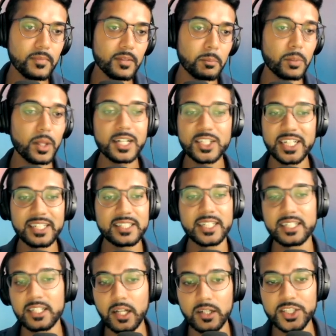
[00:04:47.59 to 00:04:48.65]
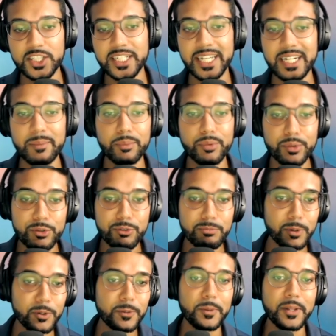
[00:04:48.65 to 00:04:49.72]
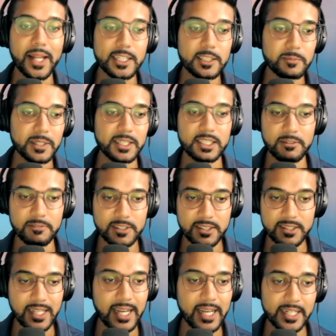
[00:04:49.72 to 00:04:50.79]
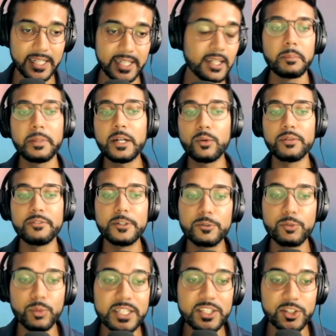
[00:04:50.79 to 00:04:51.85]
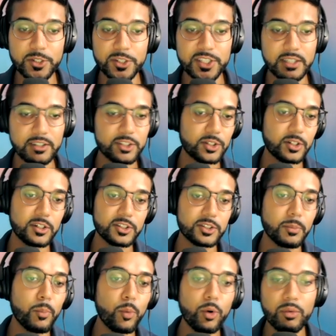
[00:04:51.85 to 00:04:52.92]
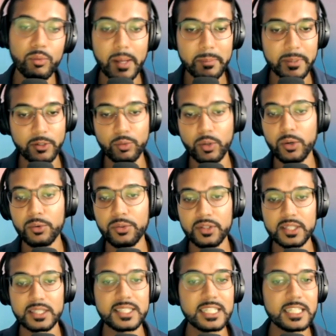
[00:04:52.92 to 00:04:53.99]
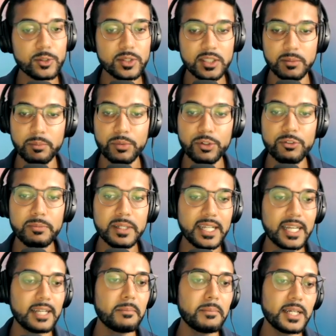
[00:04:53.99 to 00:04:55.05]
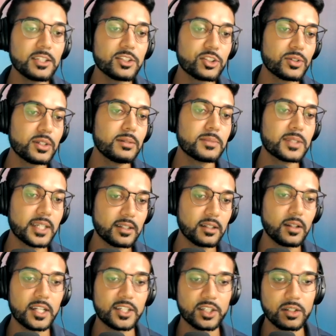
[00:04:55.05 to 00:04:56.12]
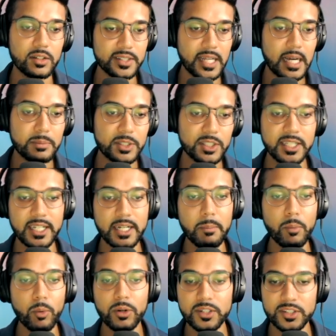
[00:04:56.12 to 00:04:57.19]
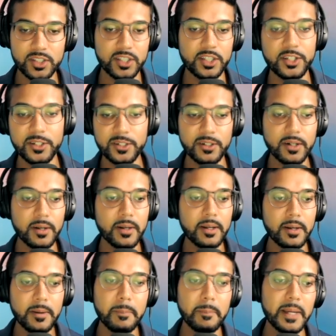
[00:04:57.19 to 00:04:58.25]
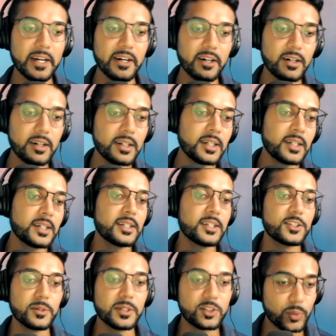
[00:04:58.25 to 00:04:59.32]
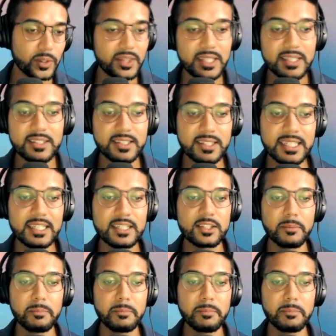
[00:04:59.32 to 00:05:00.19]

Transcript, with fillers: Blockchain technology can improve multiple aspects of society. Peer-reviewed research ensures more rapid growth, continuous improvement, and mainstream technological adoption in a more secure manner. So it's with this need to